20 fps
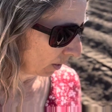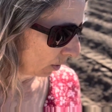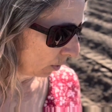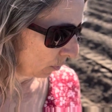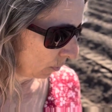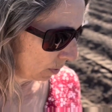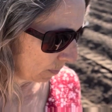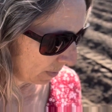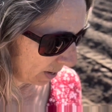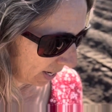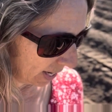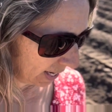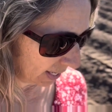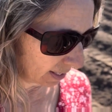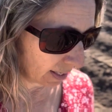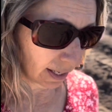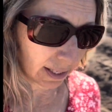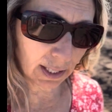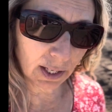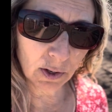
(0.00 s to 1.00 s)
we made
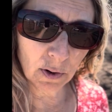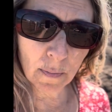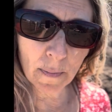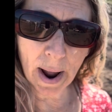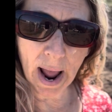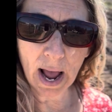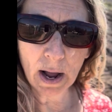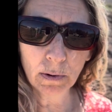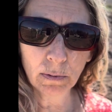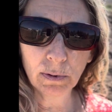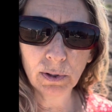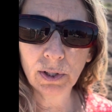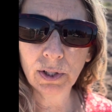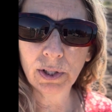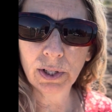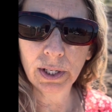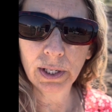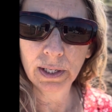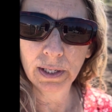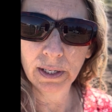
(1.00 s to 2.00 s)
little
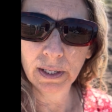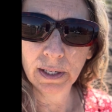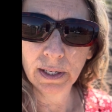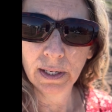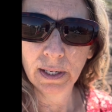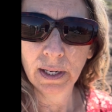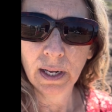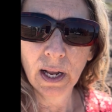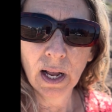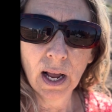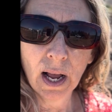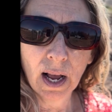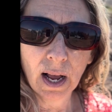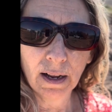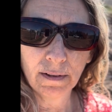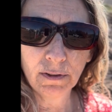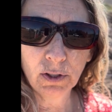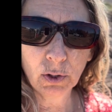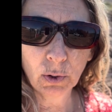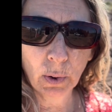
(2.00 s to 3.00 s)
mounds
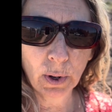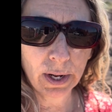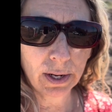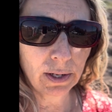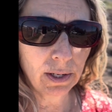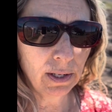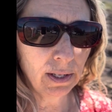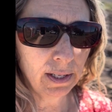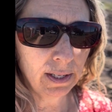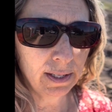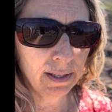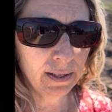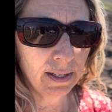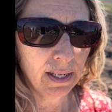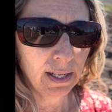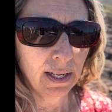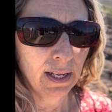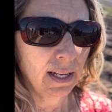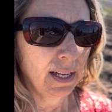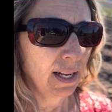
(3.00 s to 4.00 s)
of soil,
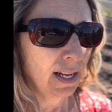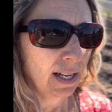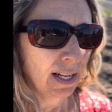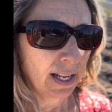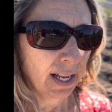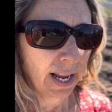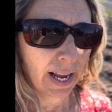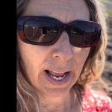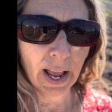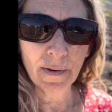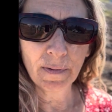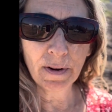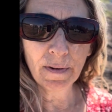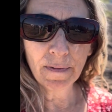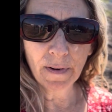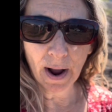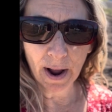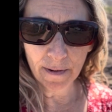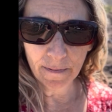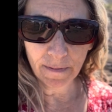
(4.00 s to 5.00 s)
like every
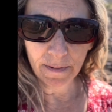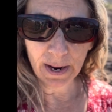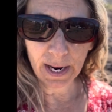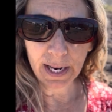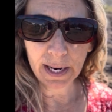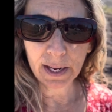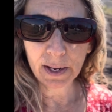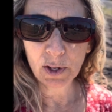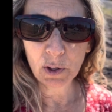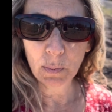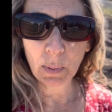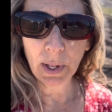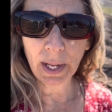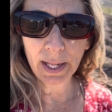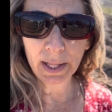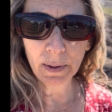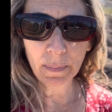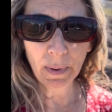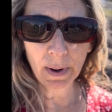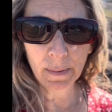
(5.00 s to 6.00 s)
5 feet, to
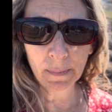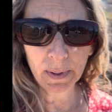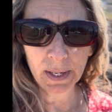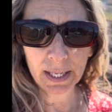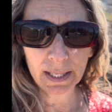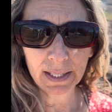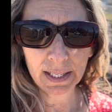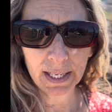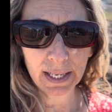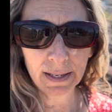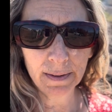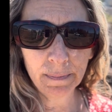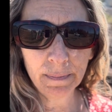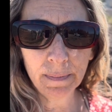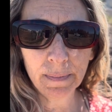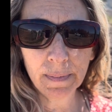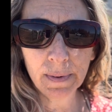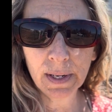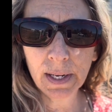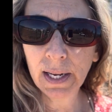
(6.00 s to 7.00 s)
plant the pumpkins in.
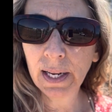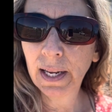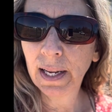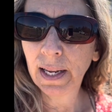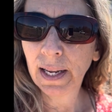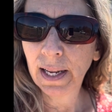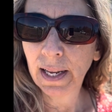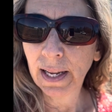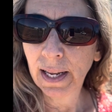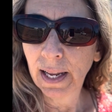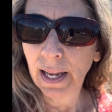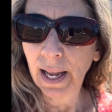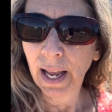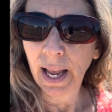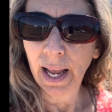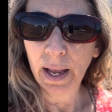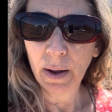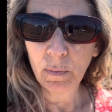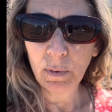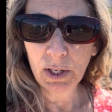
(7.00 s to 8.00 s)

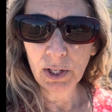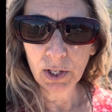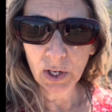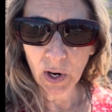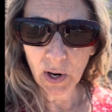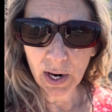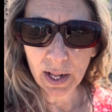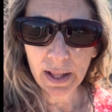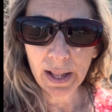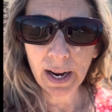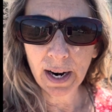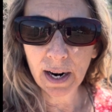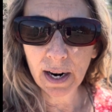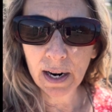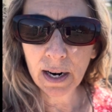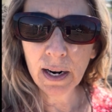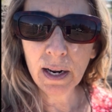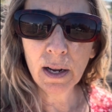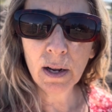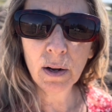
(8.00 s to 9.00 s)
And we started
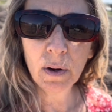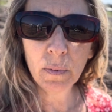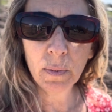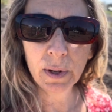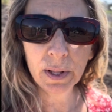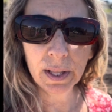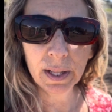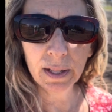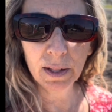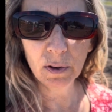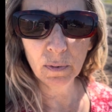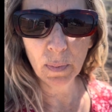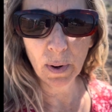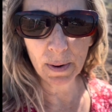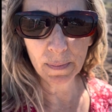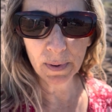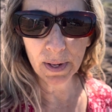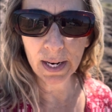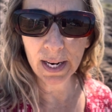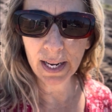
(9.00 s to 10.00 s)
there with the little
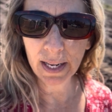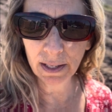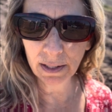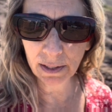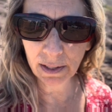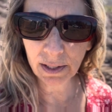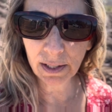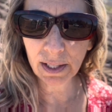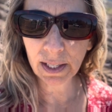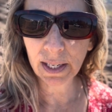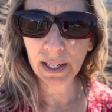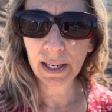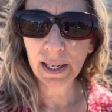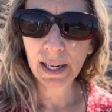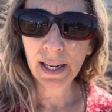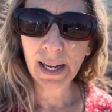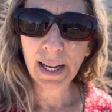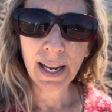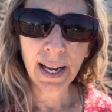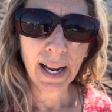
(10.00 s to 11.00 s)
pumpkin hills,
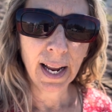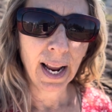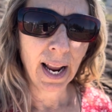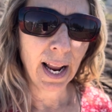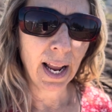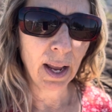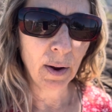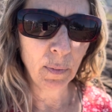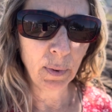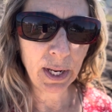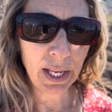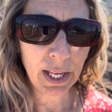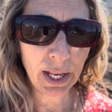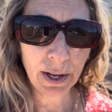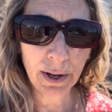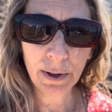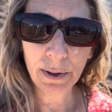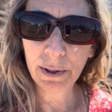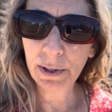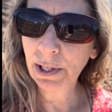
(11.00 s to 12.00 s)
and we
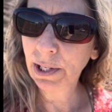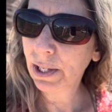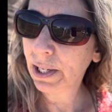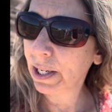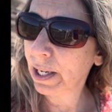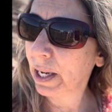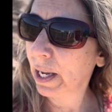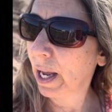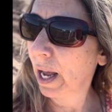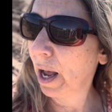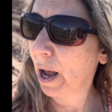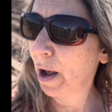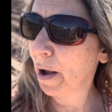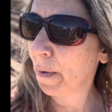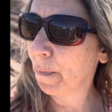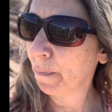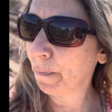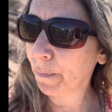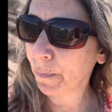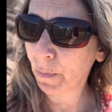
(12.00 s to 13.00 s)
used,
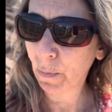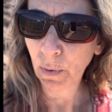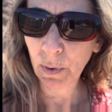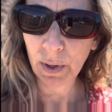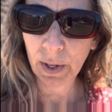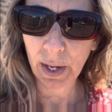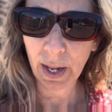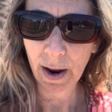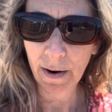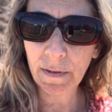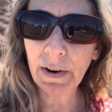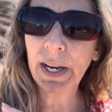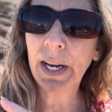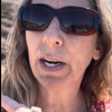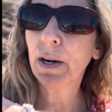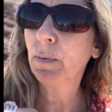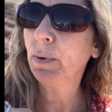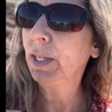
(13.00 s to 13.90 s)
every year we